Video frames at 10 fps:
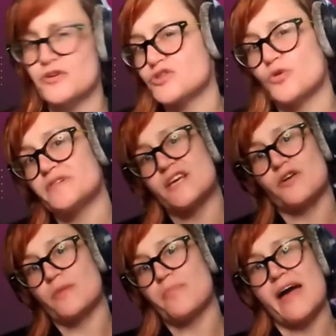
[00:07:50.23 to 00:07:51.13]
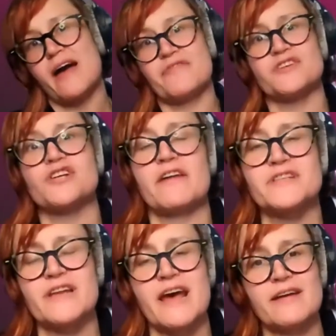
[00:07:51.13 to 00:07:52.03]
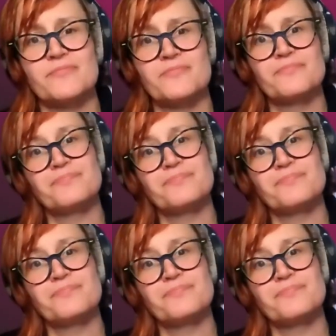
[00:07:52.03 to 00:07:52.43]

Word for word: or tools that you could buy off the shelf today? A